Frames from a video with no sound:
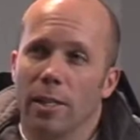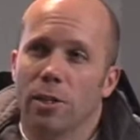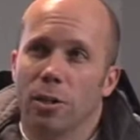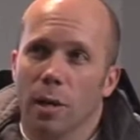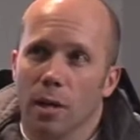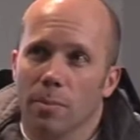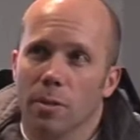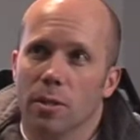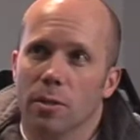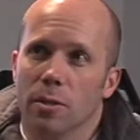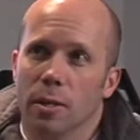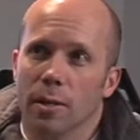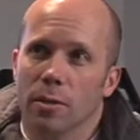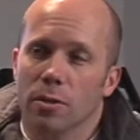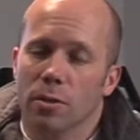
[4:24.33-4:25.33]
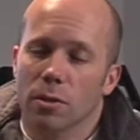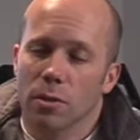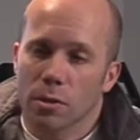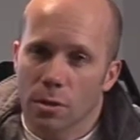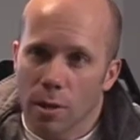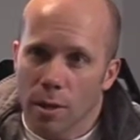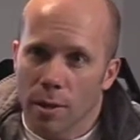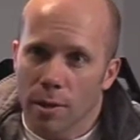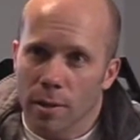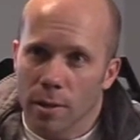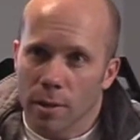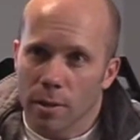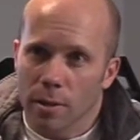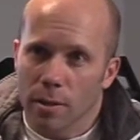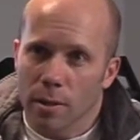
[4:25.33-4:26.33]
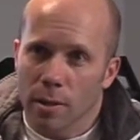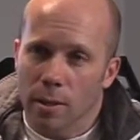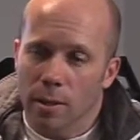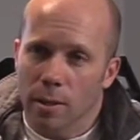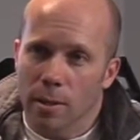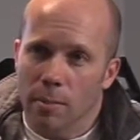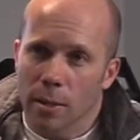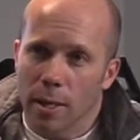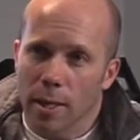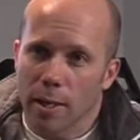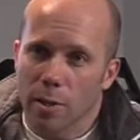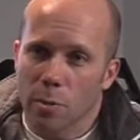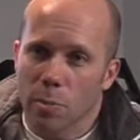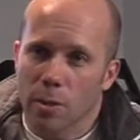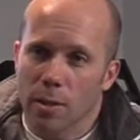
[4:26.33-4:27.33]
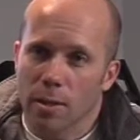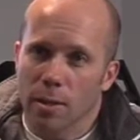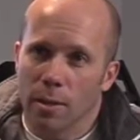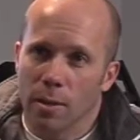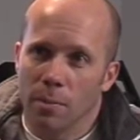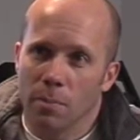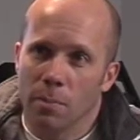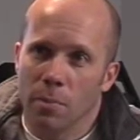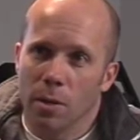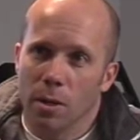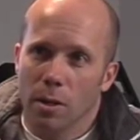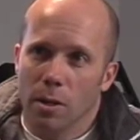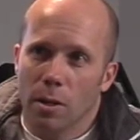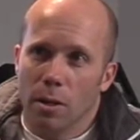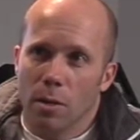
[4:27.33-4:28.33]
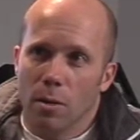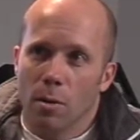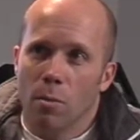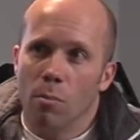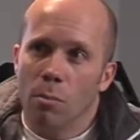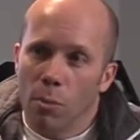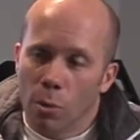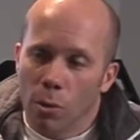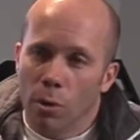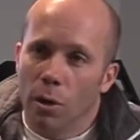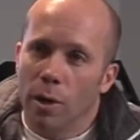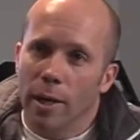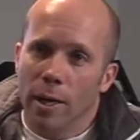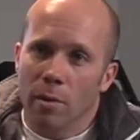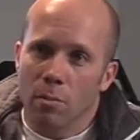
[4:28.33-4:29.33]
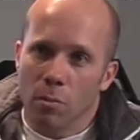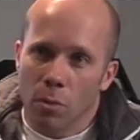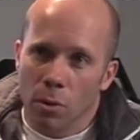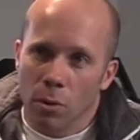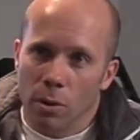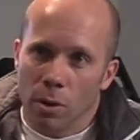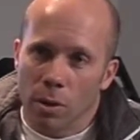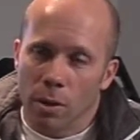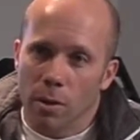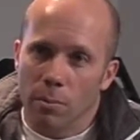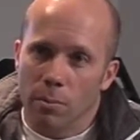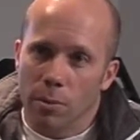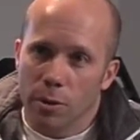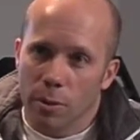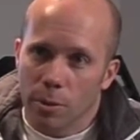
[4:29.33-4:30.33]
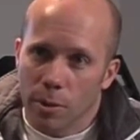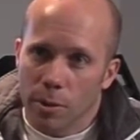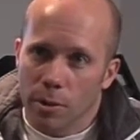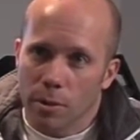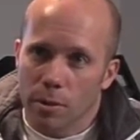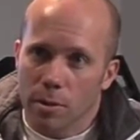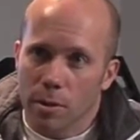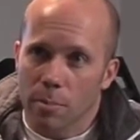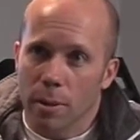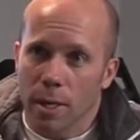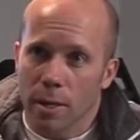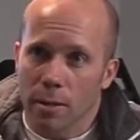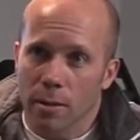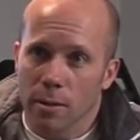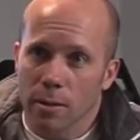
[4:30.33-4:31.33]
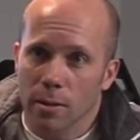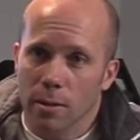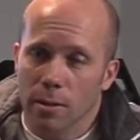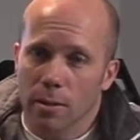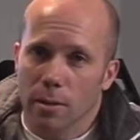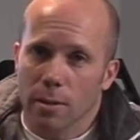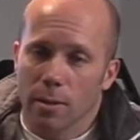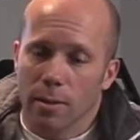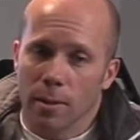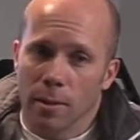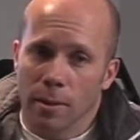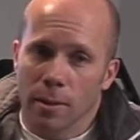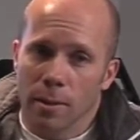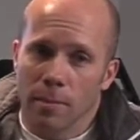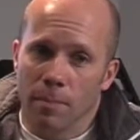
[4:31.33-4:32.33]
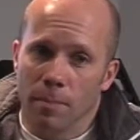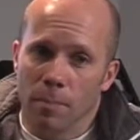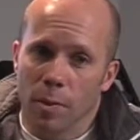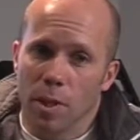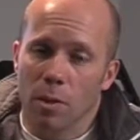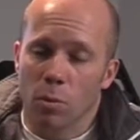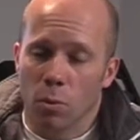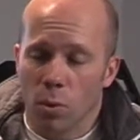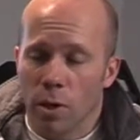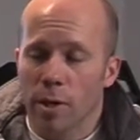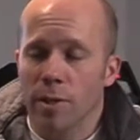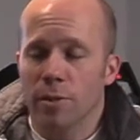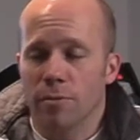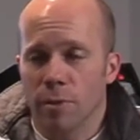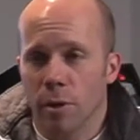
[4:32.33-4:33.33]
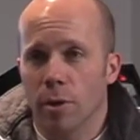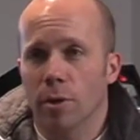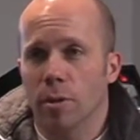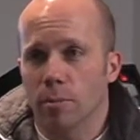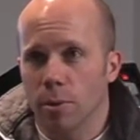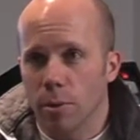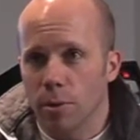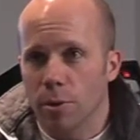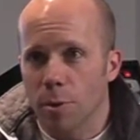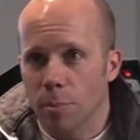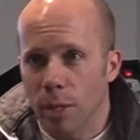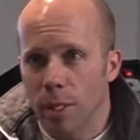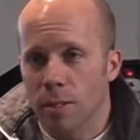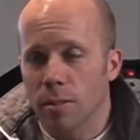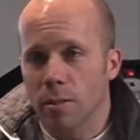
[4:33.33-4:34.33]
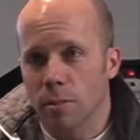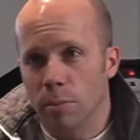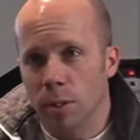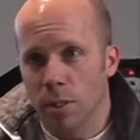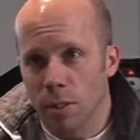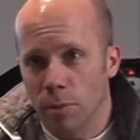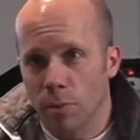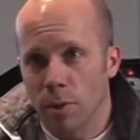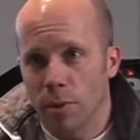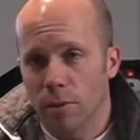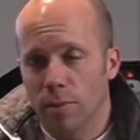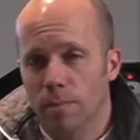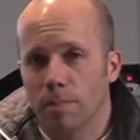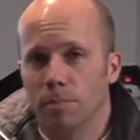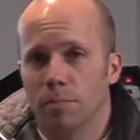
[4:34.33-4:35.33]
job since I started has become more and more computer dependent. It was very computer dependent to begin with,